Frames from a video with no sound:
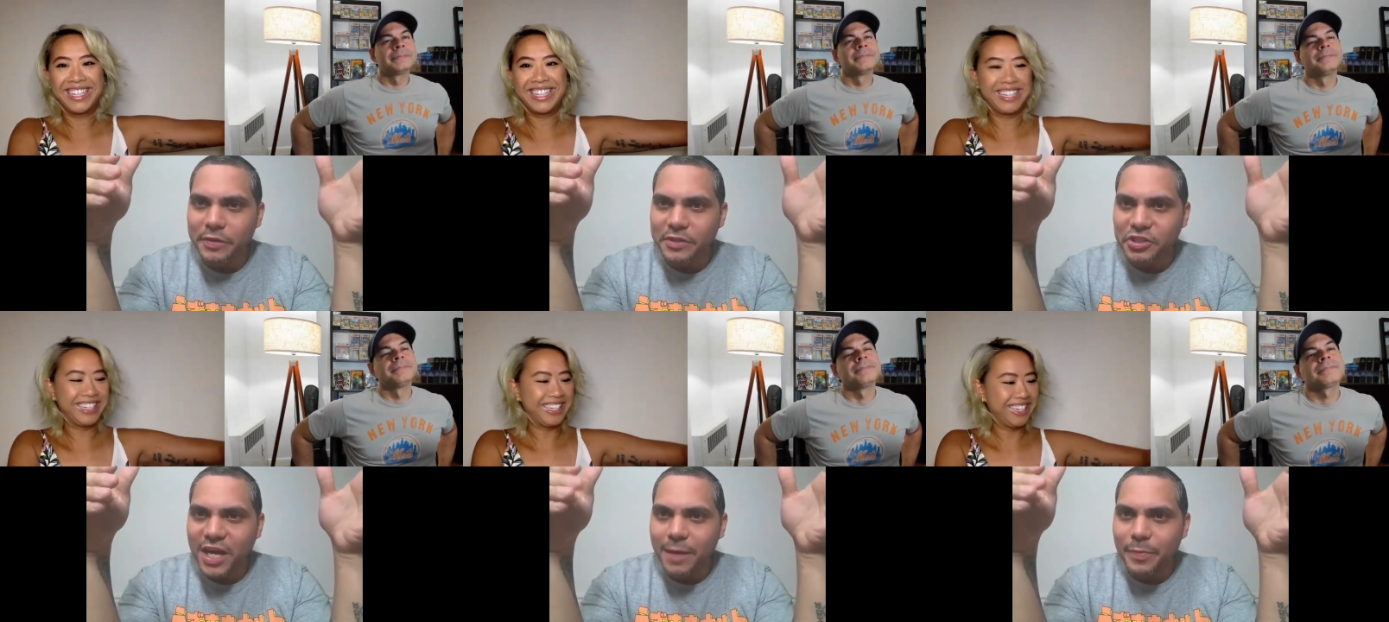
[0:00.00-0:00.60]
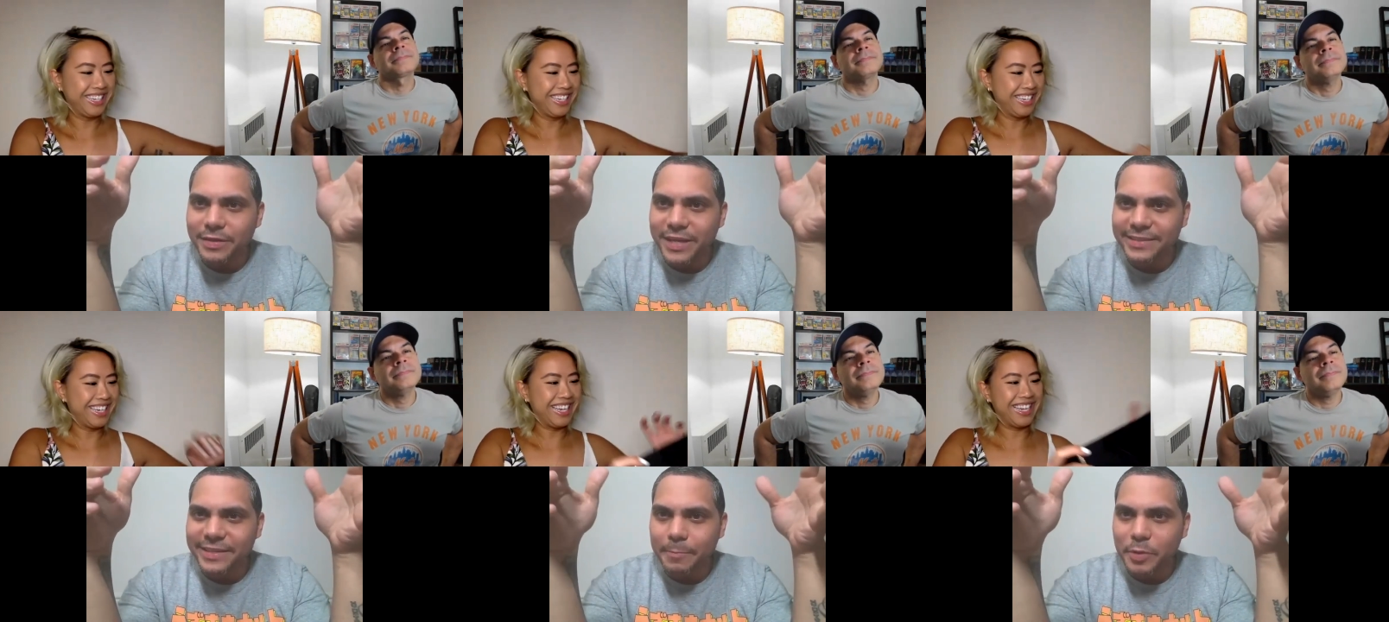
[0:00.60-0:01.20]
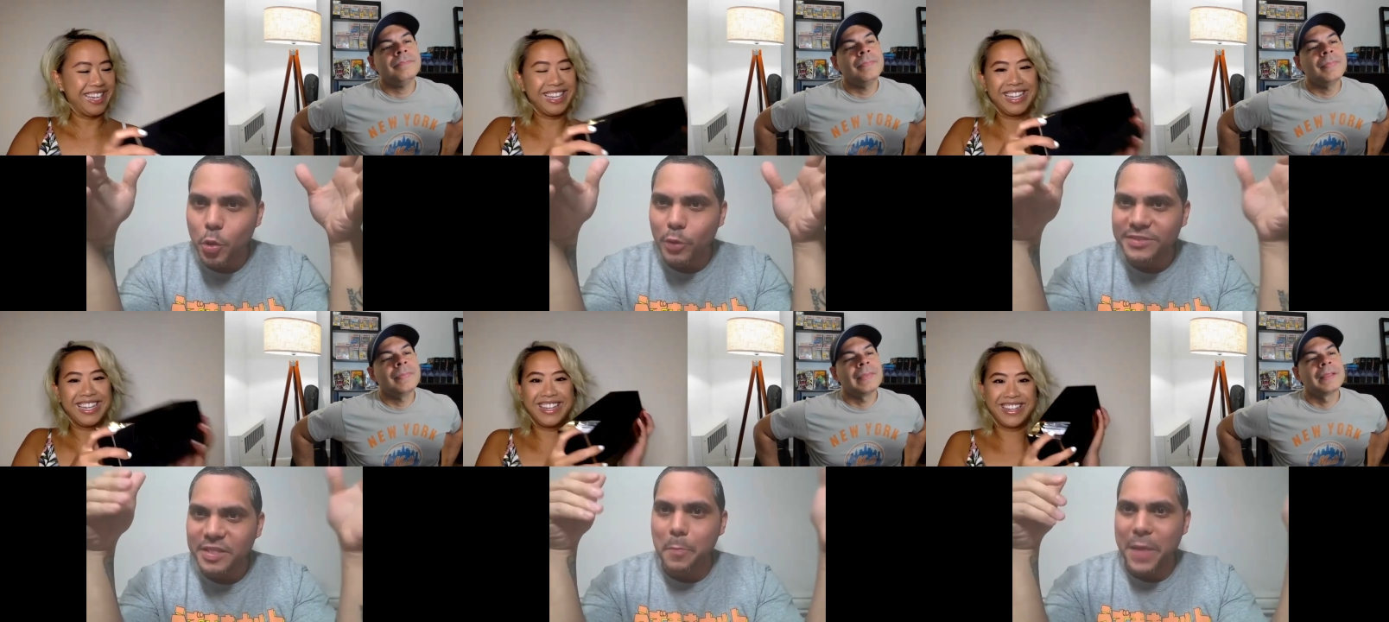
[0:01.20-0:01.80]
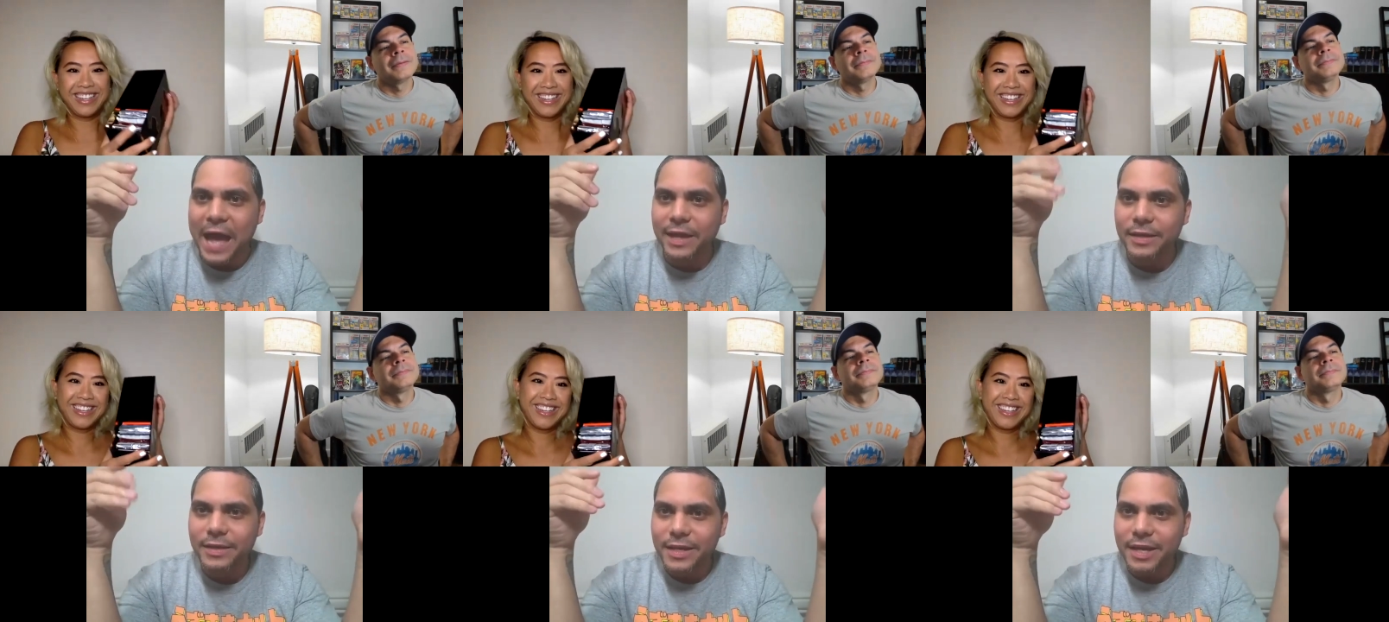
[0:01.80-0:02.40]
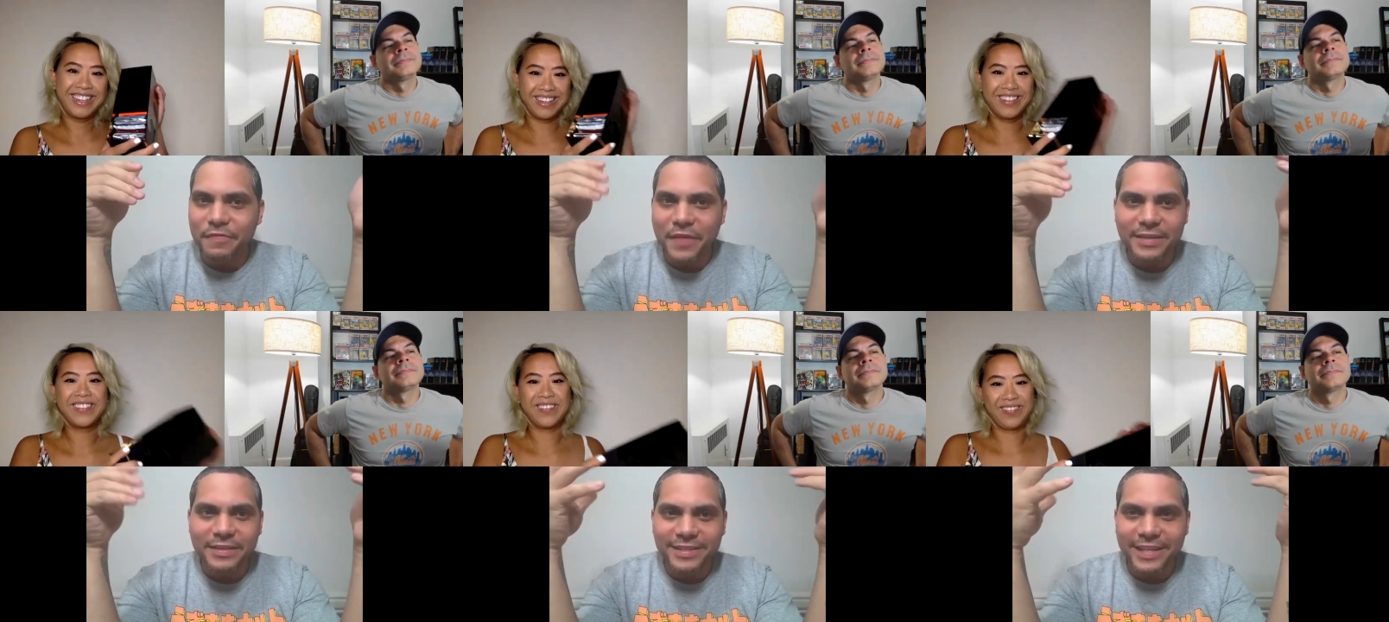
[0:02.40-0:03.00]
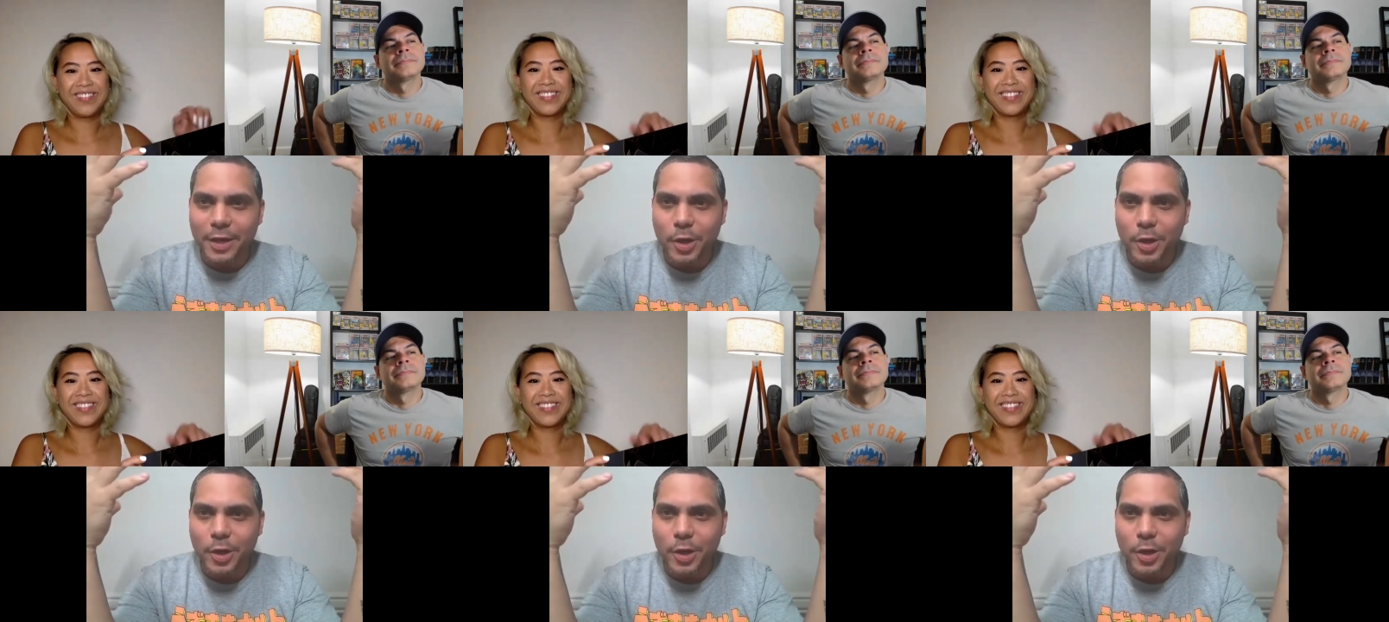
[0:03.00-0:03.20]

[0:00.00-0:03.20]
Speaker 1: of the shop and ended up going to the back and finding like